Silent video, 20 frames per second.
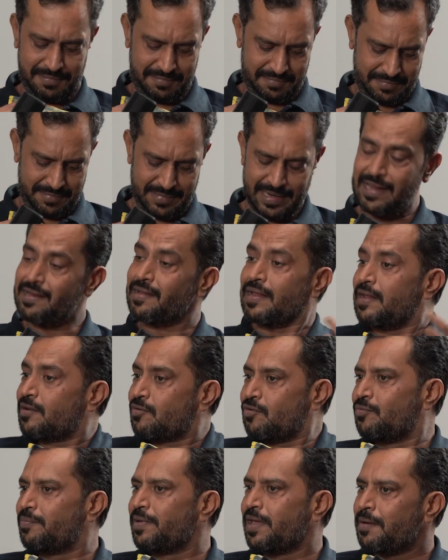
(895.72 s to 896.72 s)
And it
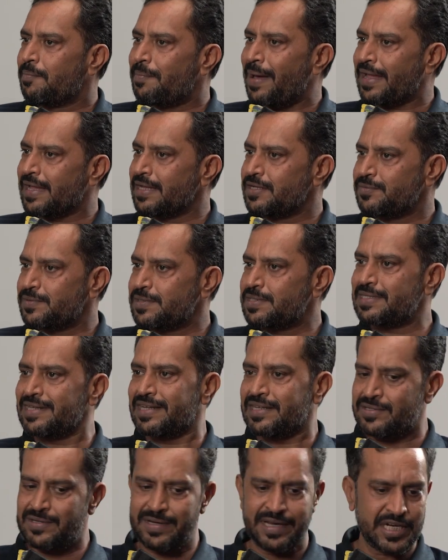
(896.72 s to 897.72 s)
could be a package which
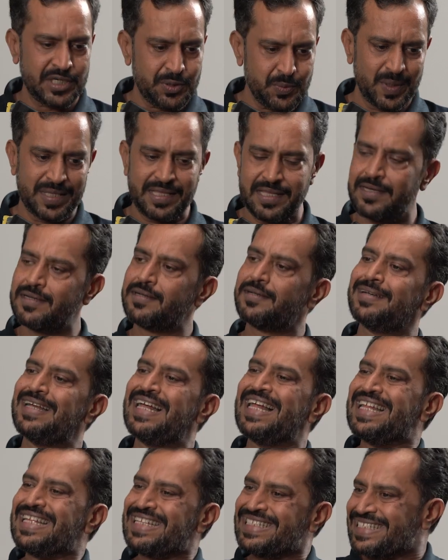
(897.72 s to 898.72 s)
resonates with the
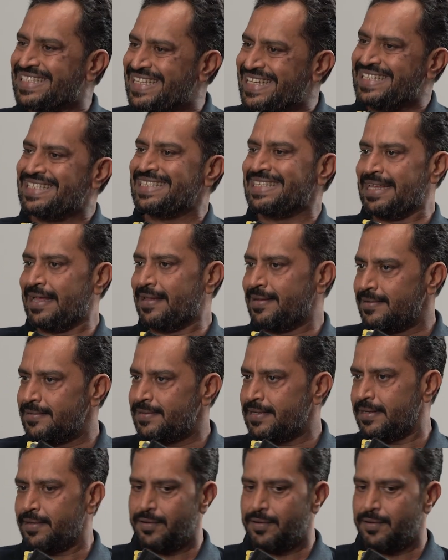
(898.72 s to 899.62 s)
seasonality